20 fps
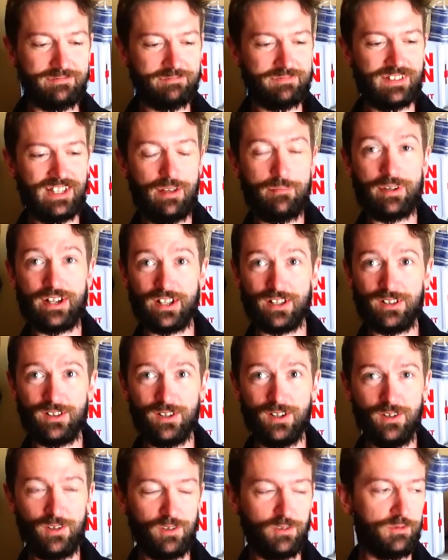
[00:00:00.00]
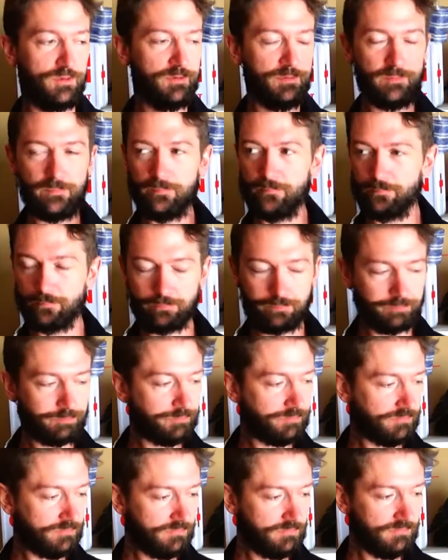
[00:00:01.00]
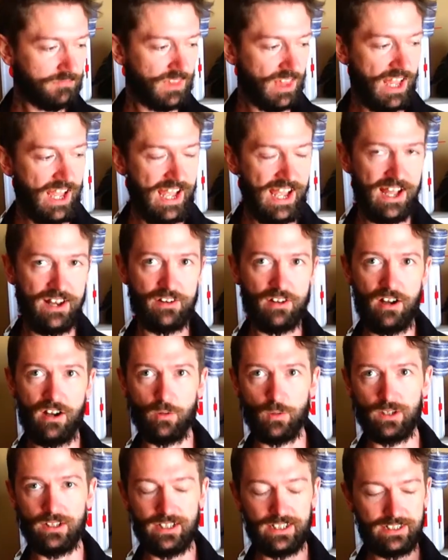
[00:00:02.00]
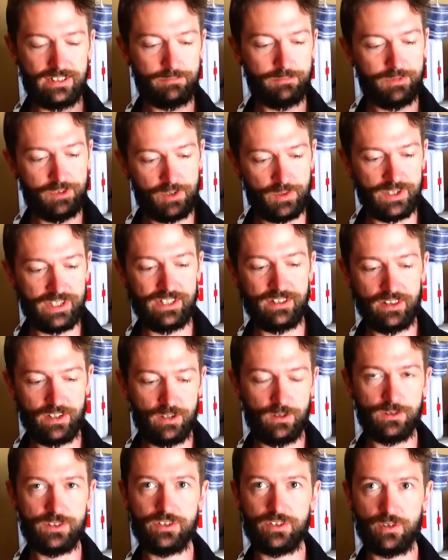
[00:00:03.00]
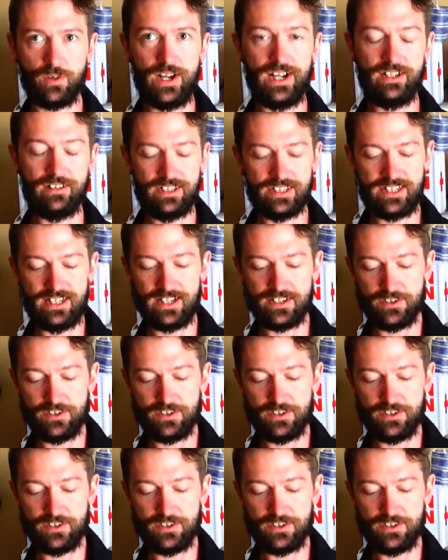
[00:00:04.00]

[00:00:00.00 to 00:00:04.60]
lemon and clove and agua. Like, drinking those straight is less